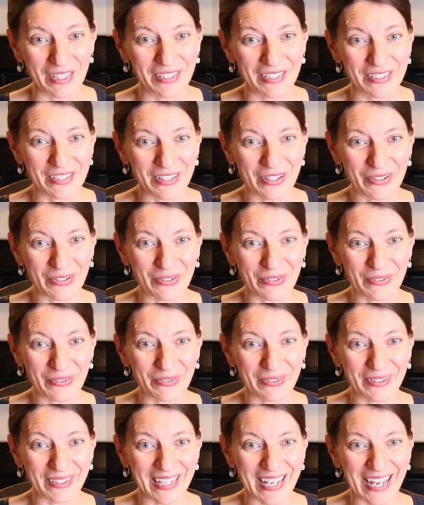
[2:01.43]
So
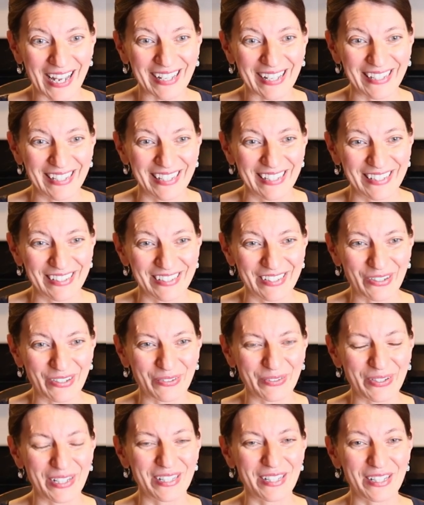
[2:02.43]
yeah,
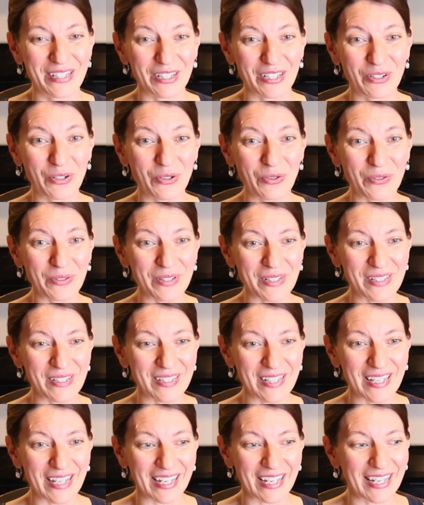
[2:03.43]
so it's the coolest
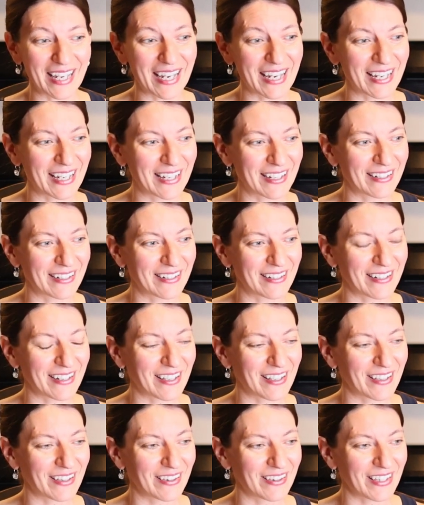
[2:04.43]
thing. And
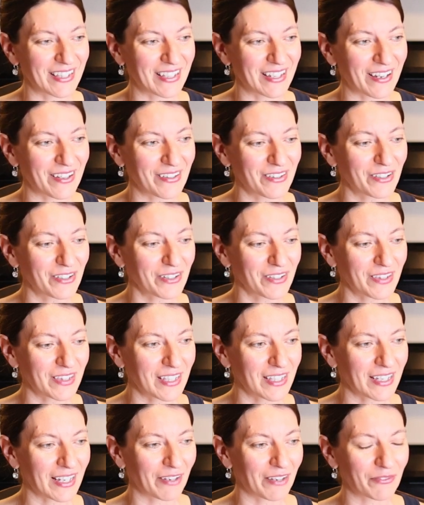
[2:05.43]
the other
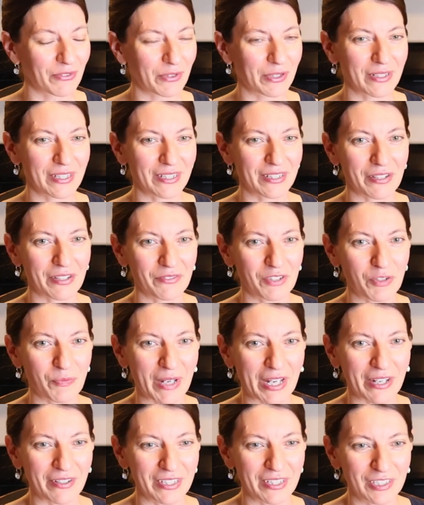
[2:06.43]
thing I've really loved
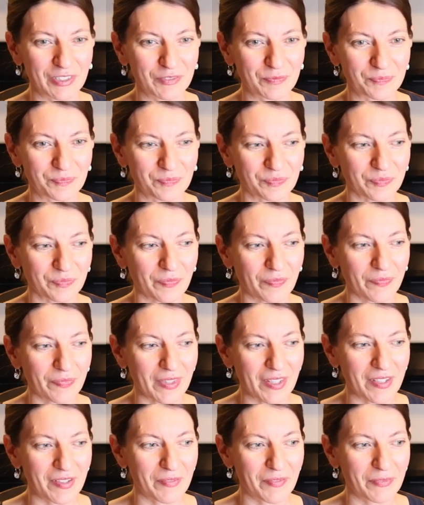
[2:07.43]
about it,
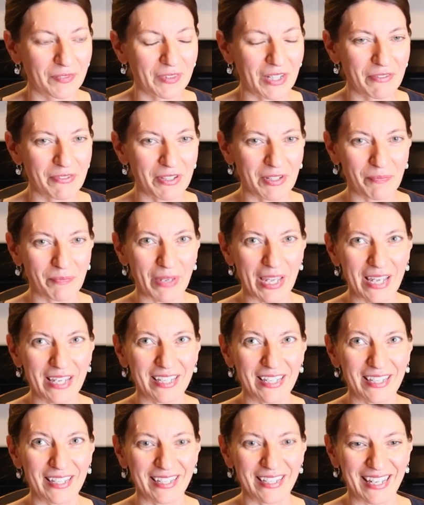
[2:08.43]
loving
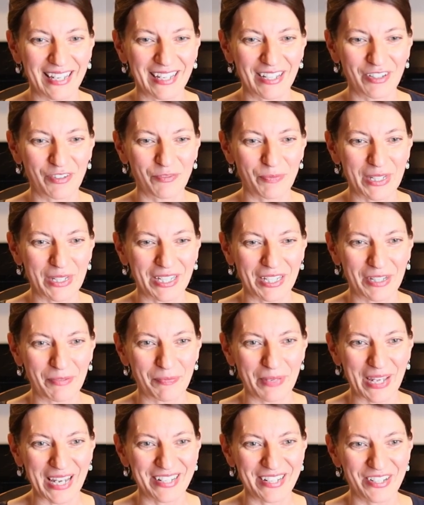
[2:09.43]
baking and being
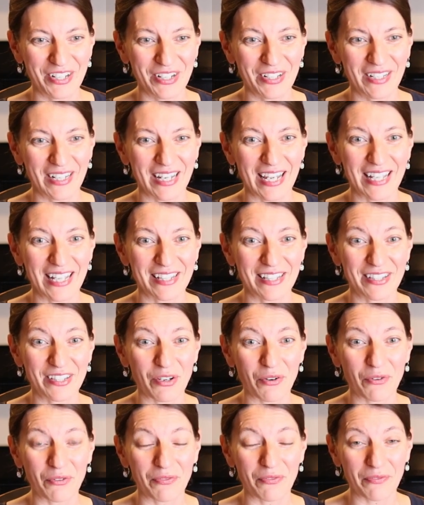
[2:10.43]
impatient, it's
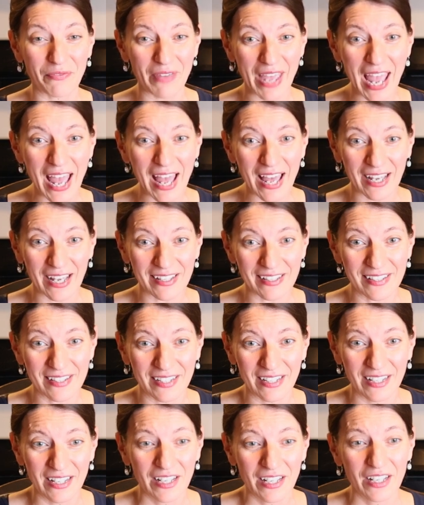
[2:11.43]
so
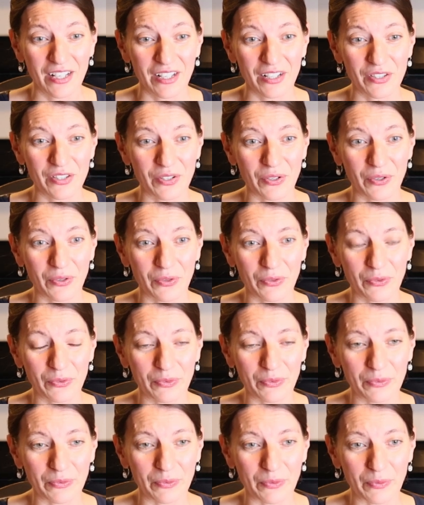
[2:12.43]
fast. So
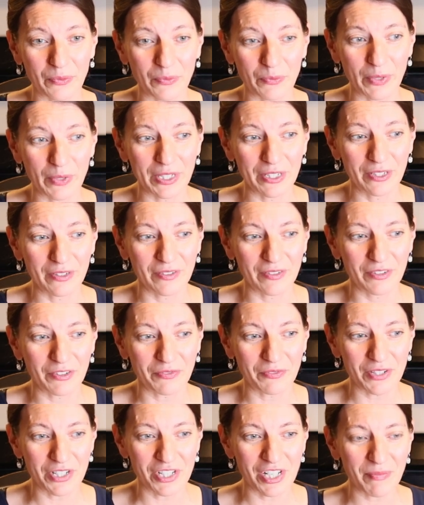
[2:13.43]
when the
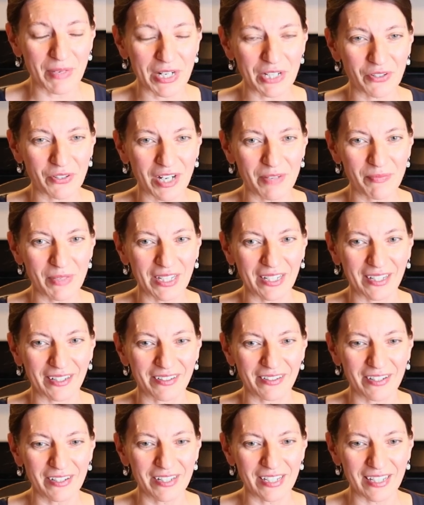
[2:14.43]
first time I tried making
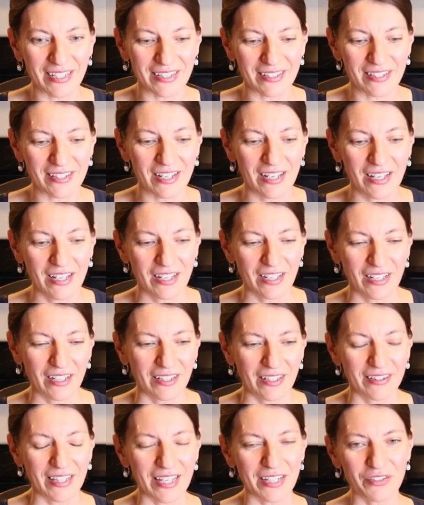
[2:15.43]
cookies,
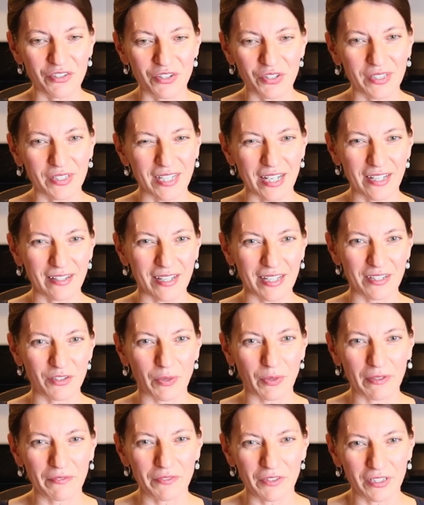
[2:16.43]
they usually take like
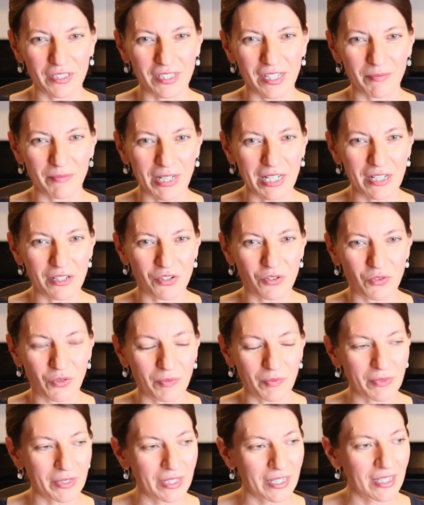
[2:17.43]
12-13 minutes
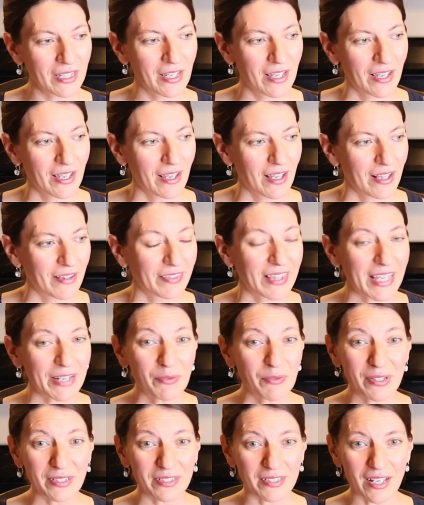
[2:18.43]
normally. They
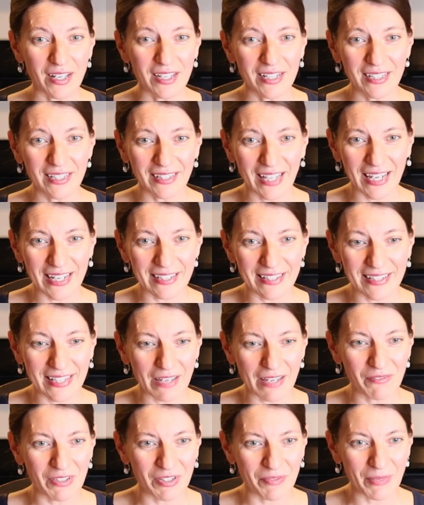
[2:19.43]
were done in like
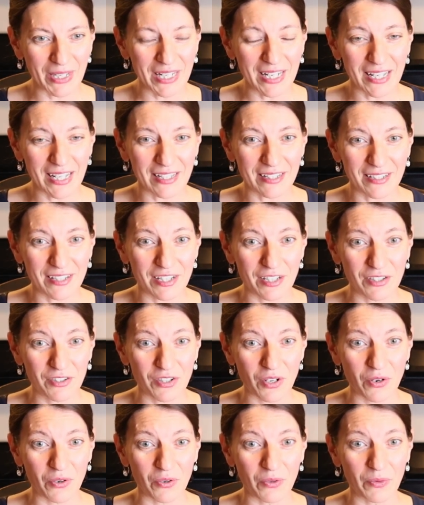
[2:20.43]
7 minutes.
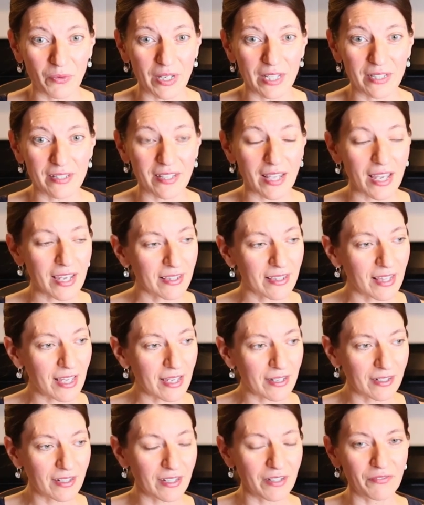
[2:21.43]
So it's like
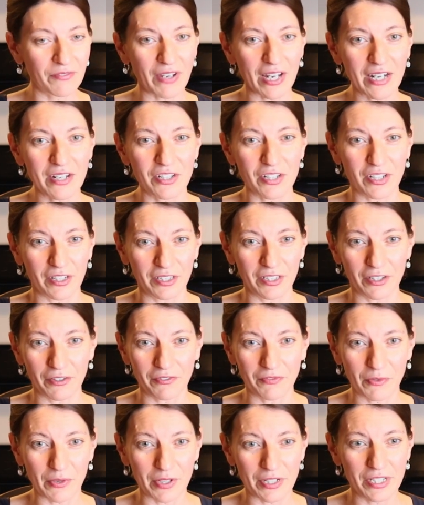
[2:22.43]
that convection, your
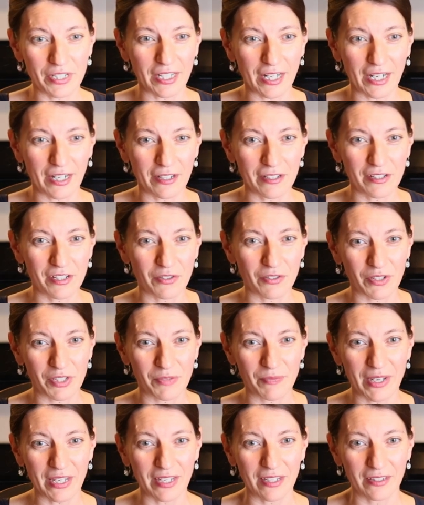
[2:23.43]
forced air, so
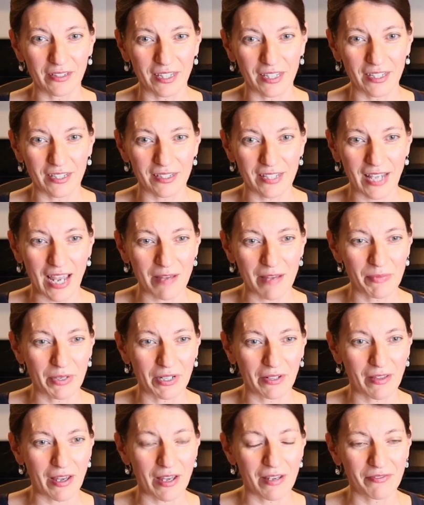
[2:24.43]
it's making things happen
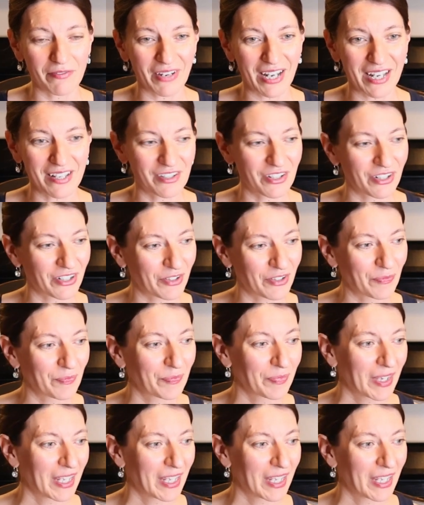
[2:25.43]
a lot faster.